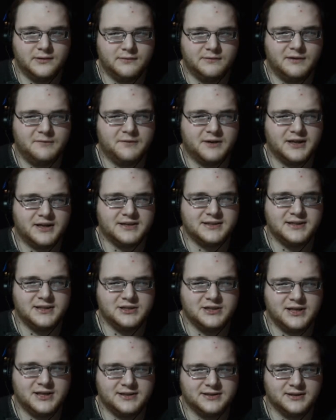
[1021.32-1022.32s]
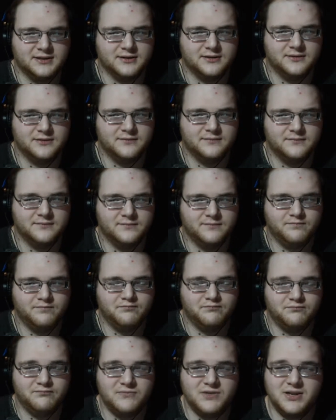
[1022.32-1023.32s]
When would I see Jason?
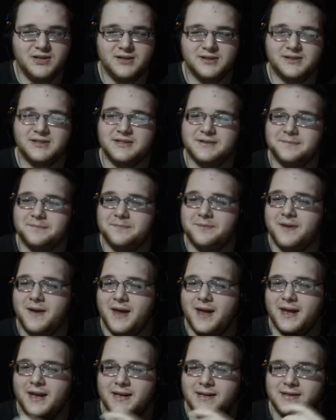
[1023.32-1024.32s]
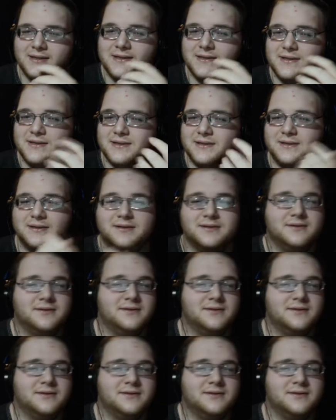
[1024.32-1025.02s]
It depends,